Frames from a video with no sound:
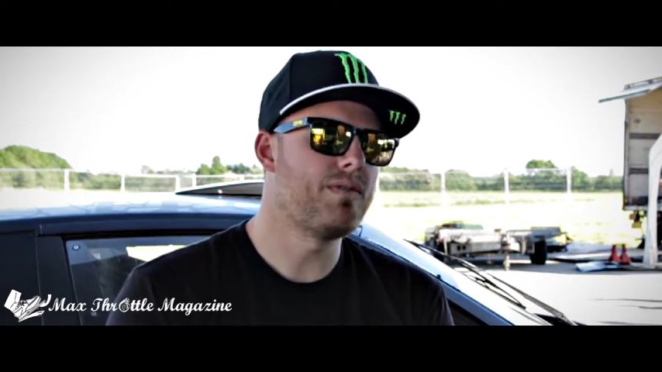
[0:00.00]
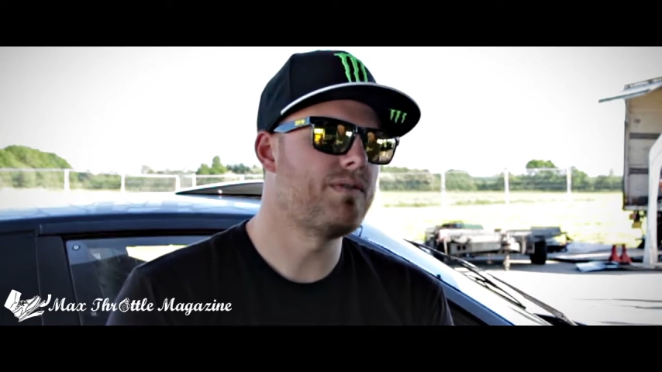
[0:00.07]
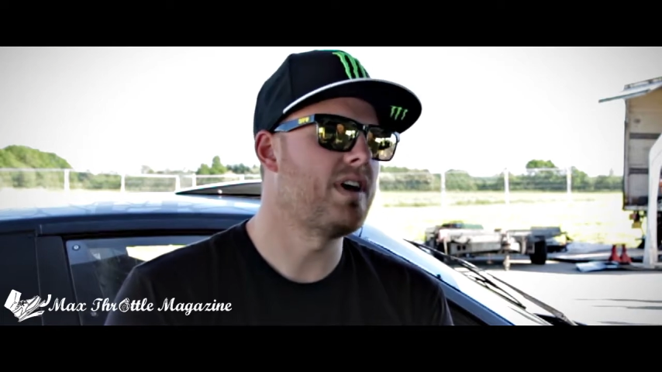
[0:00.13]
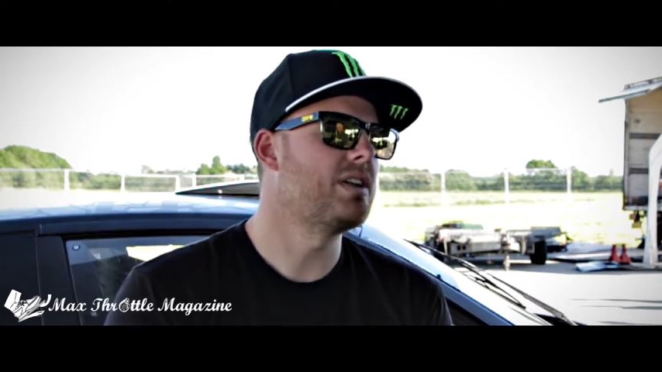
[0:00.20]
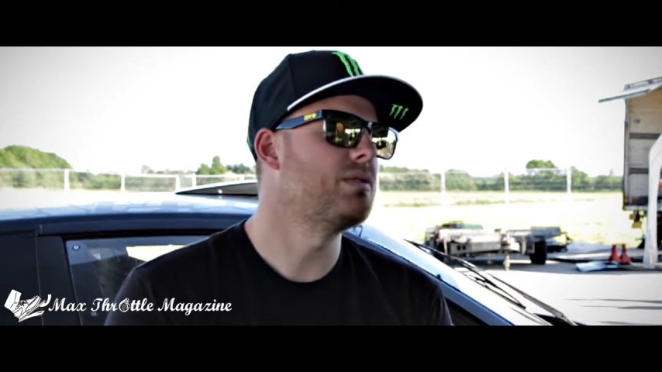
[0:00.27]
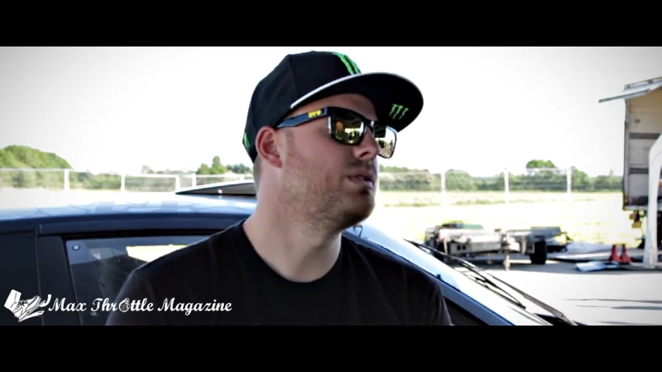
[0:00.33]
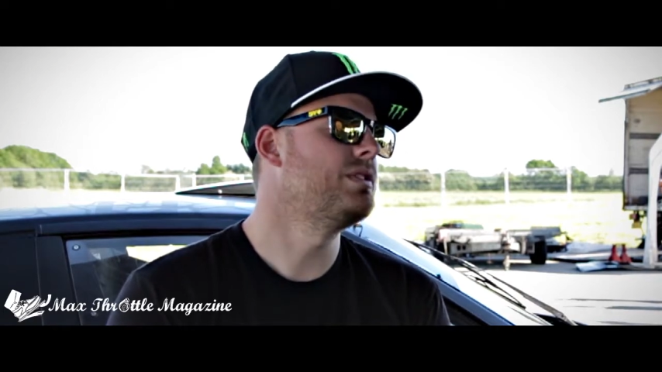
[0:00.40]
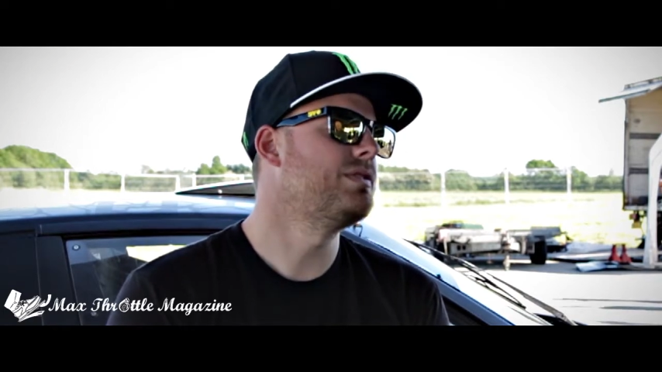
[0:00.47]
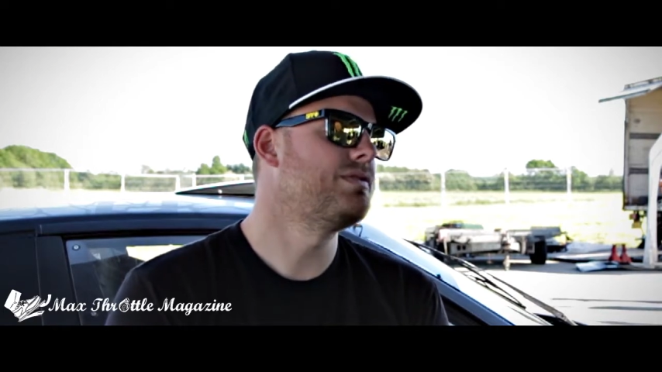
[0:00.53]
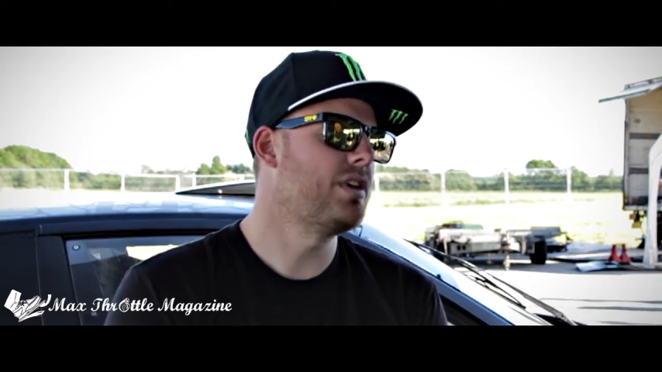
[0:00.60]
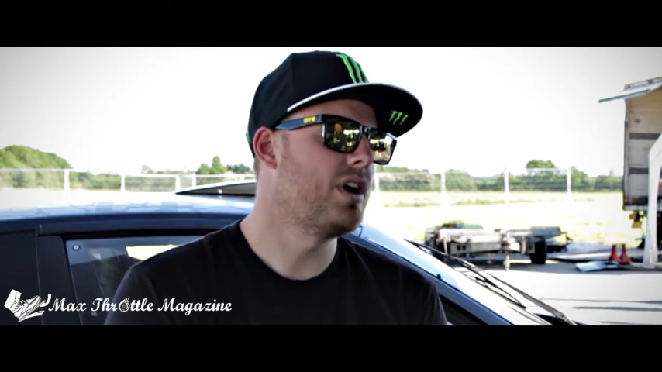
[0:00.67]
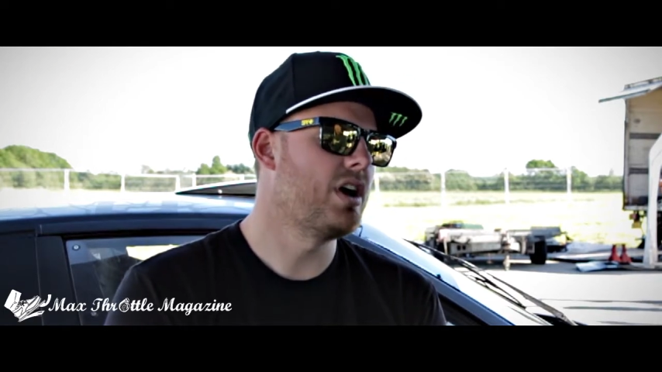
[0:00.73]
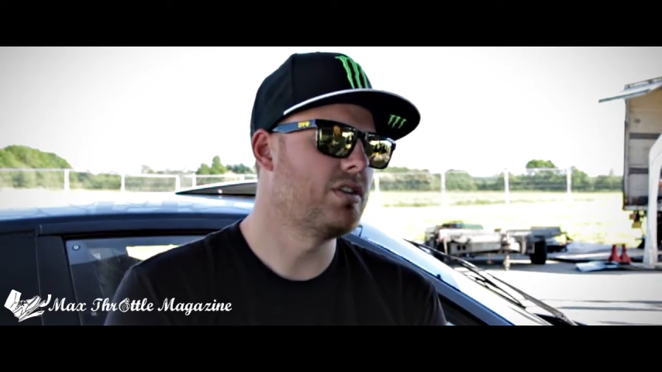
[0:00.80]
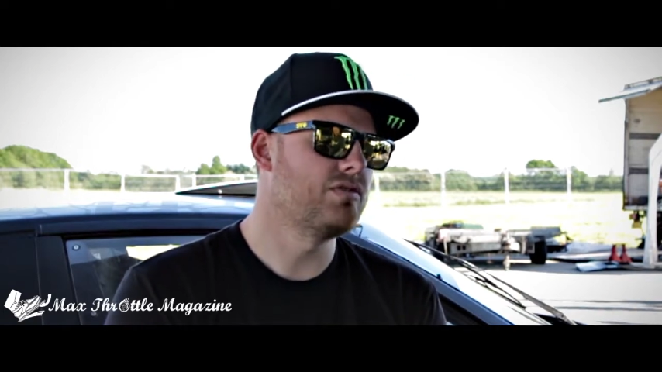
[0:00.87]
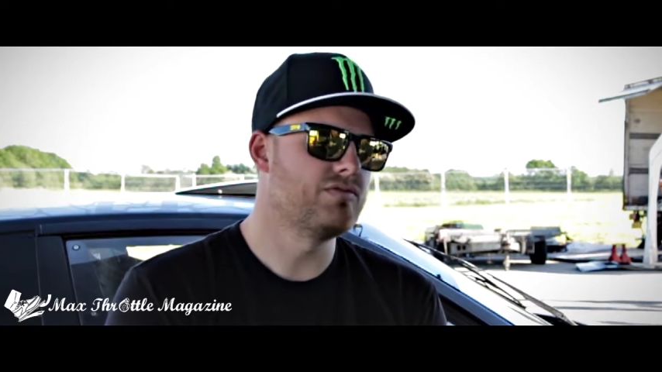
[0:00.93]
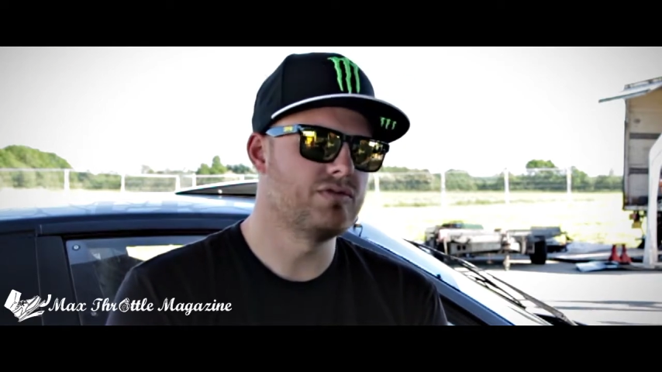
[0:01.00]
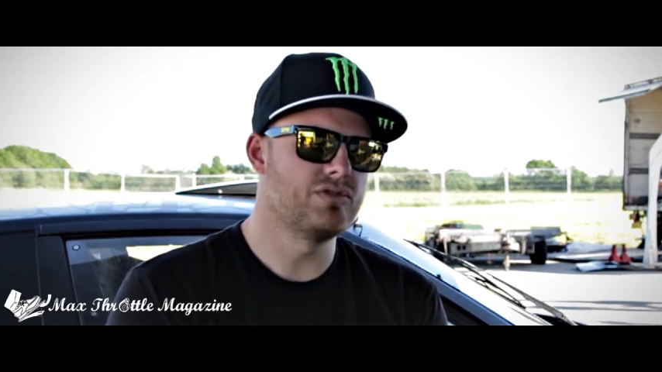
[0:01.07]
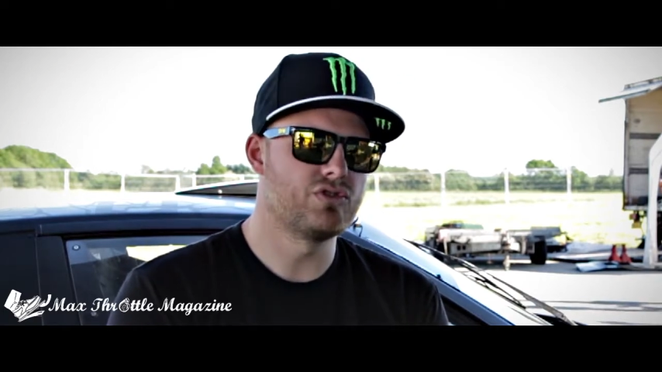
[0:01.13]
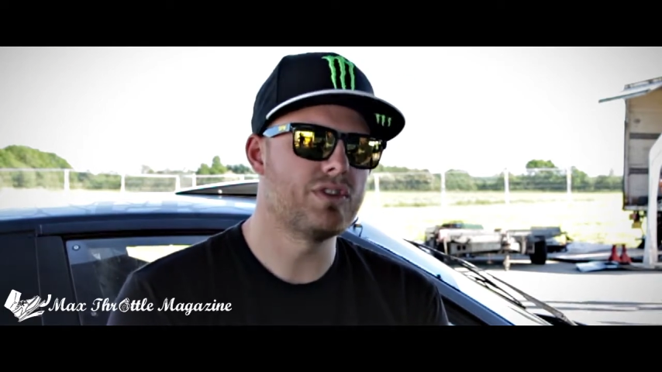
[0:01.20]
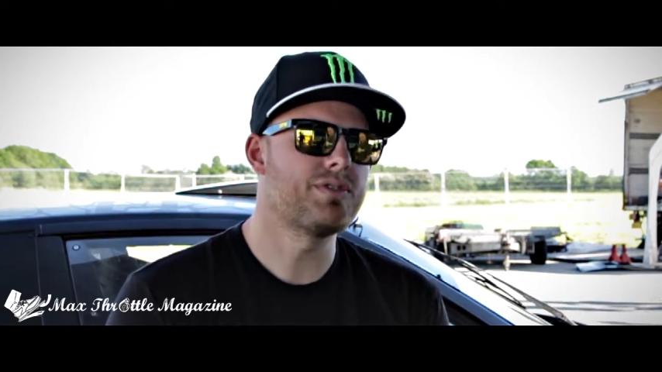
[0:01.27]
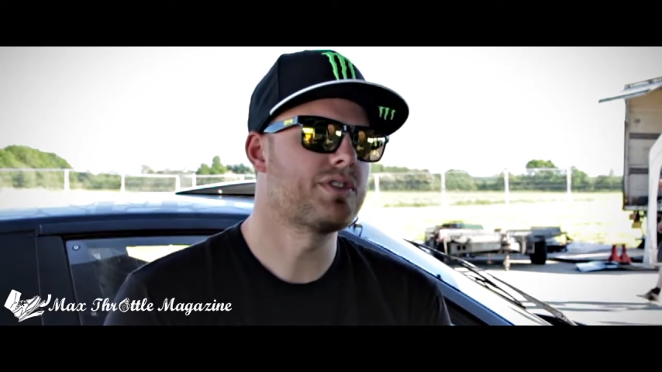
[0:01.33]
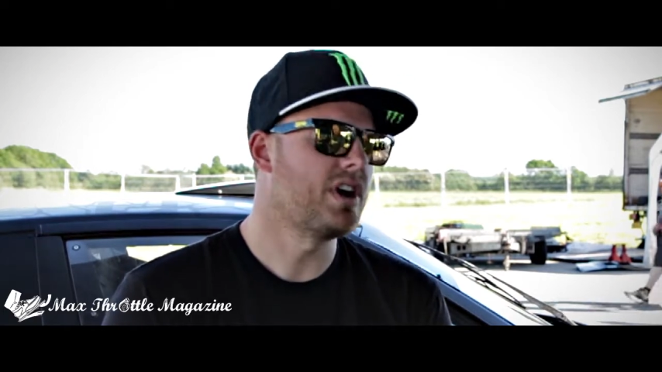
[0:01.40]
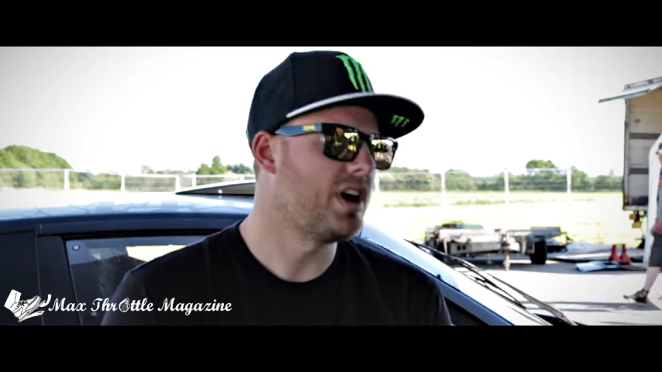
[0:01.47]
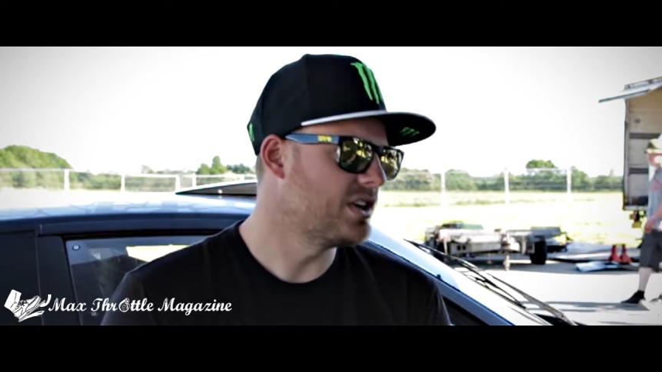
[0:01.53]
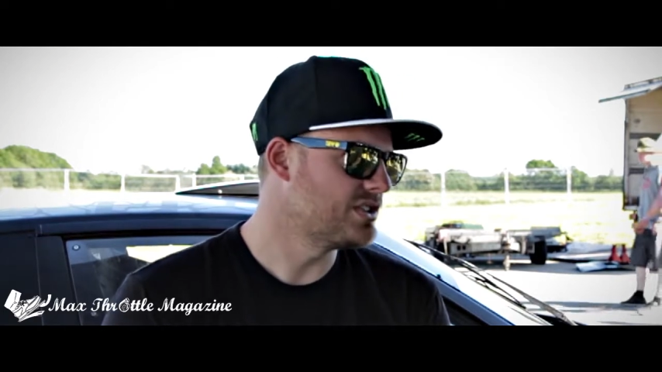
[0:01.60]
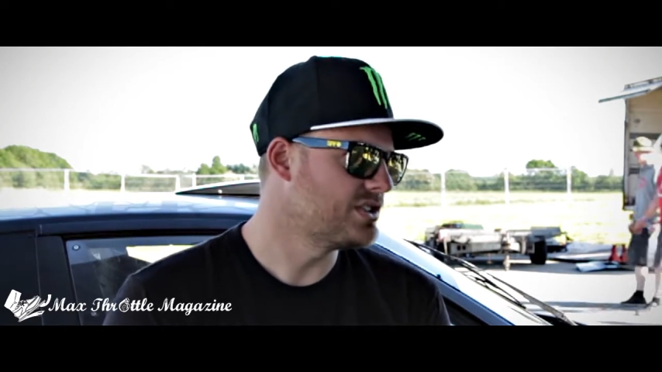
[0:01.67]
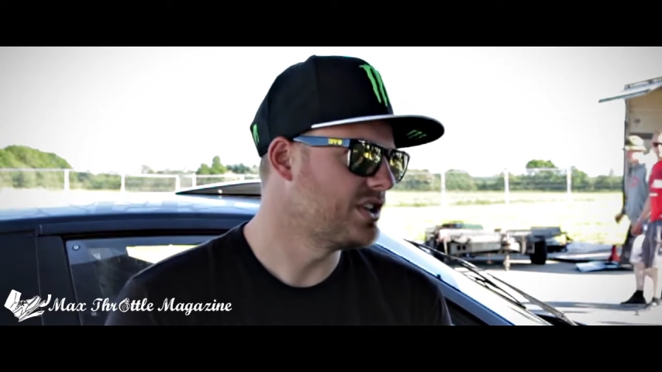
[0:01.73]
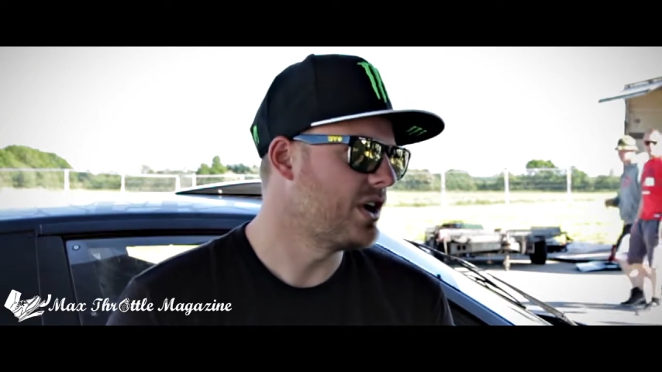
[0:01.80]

fun with drift cars.